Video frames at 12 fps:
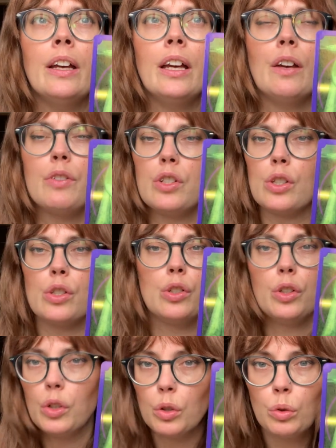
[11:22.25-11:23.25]
If it's just
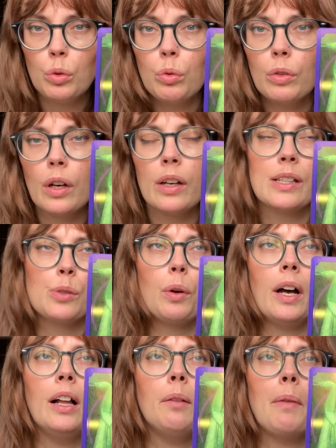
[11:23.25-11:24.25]
you as
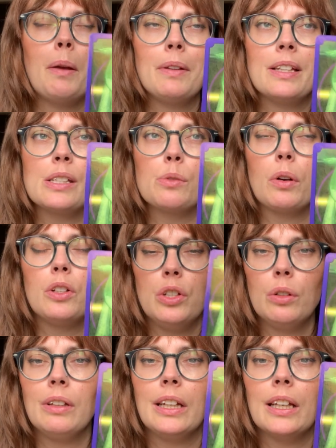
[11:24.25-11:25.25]
well, maybe this is what
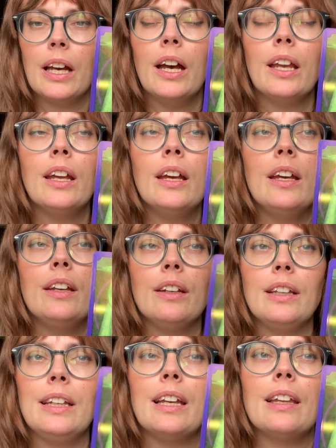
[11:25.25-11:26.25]
you needed. You
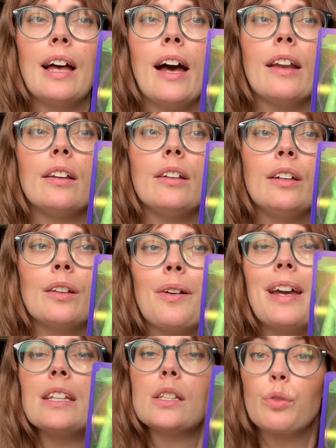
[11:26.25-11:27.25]
needed that, you know,
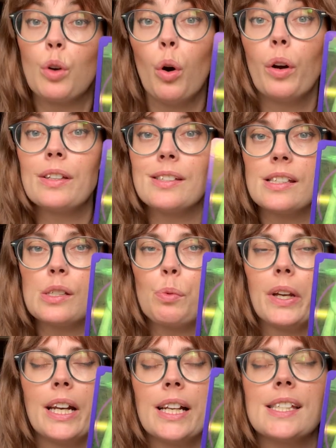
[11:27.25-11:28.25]
Ace of Coins. This is
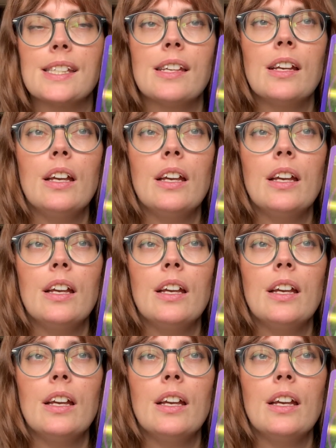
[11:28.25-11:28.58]
what it is.